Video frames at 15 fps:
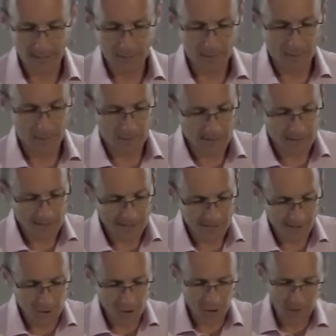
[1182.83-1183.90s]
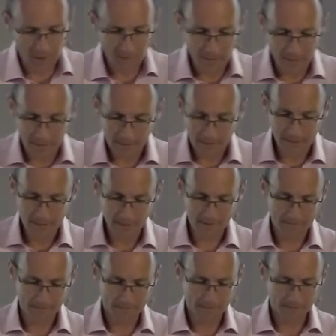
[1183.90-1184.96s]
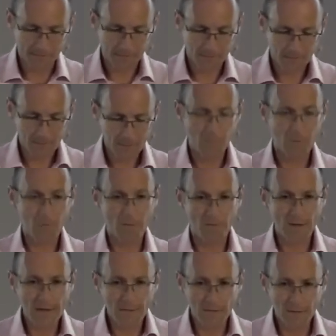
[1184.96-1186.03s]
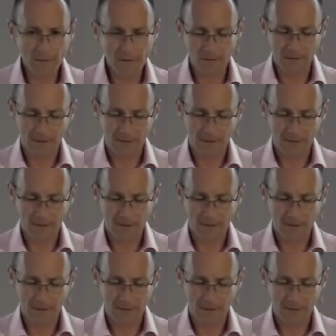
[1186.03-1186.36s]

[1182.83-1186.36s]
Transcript: But it essentially means favored,